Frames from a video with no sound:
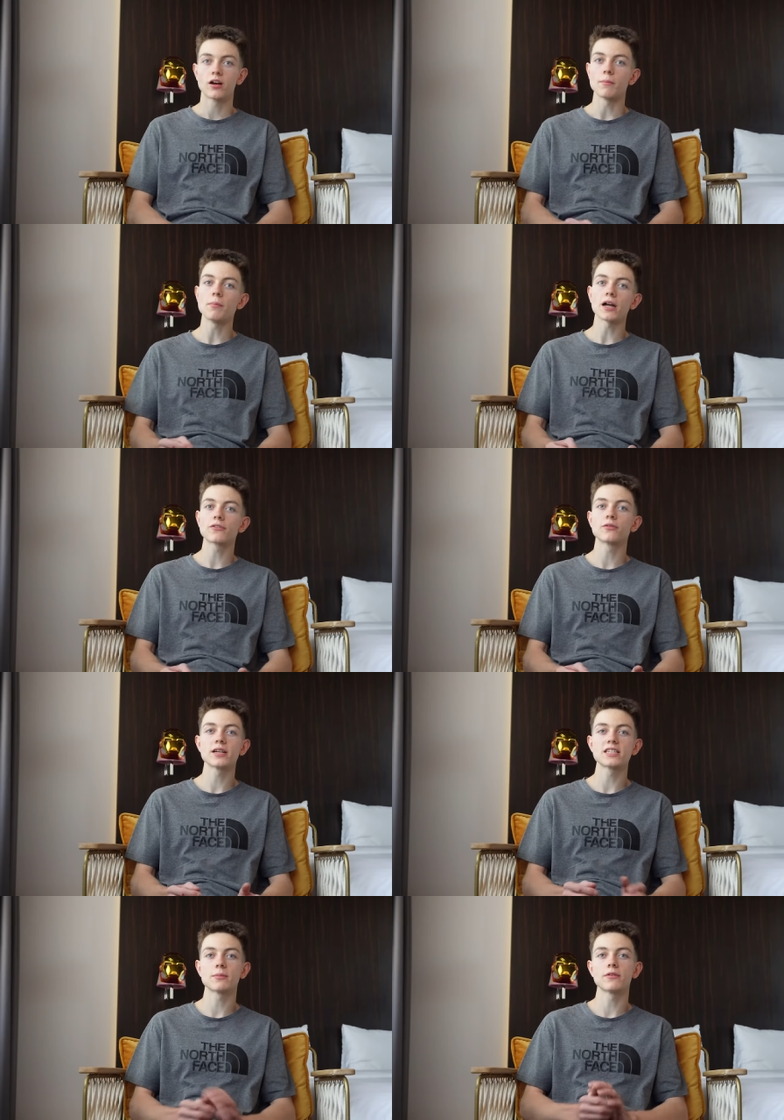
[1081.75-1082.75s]
I'm back from
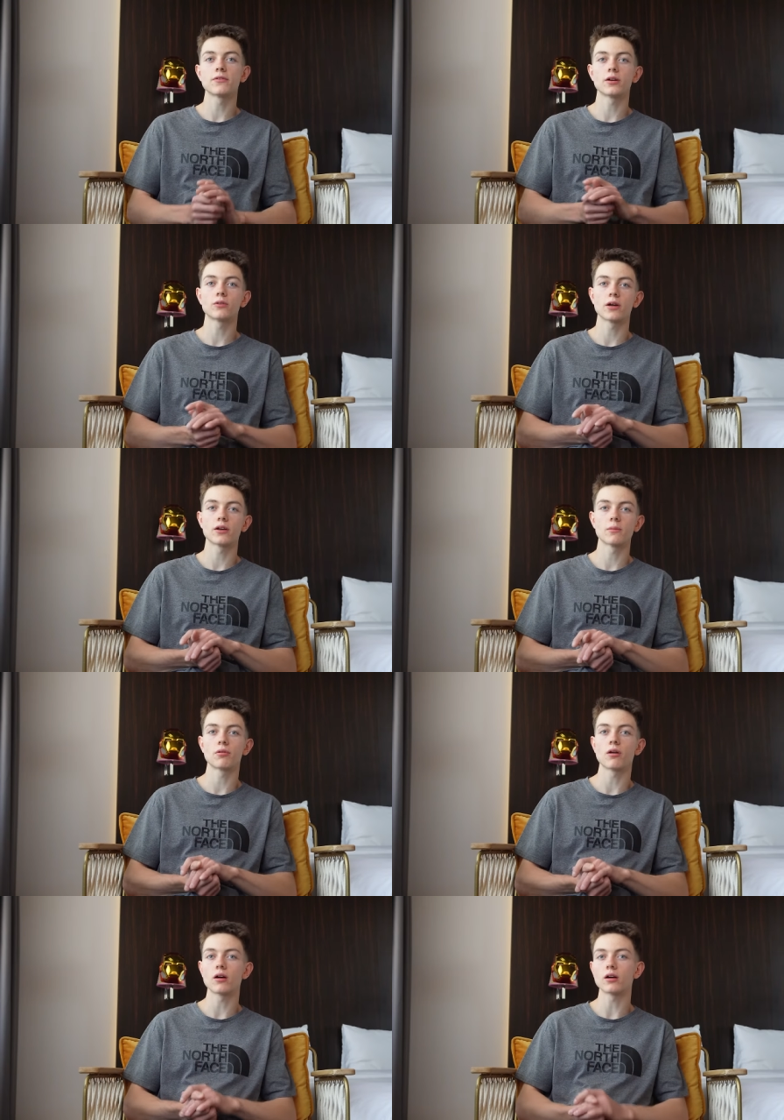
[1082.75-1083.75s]
my semi-final round in
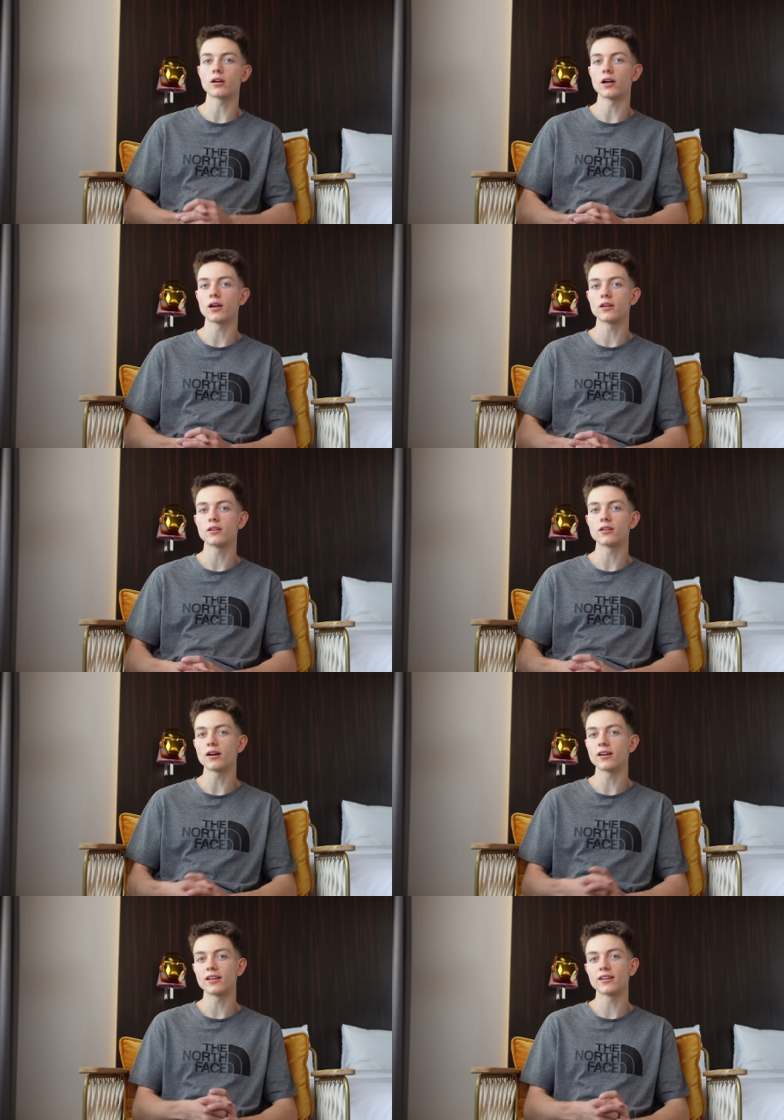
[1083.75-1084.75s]
Prague, and
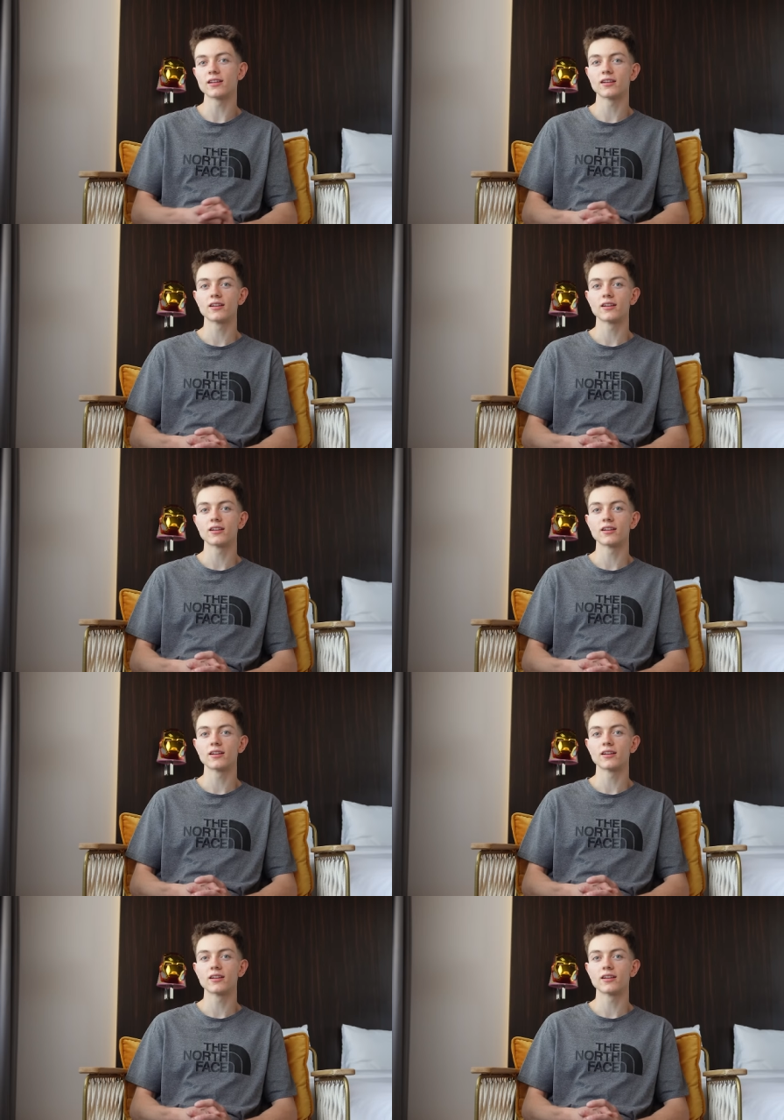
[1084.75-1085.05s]
I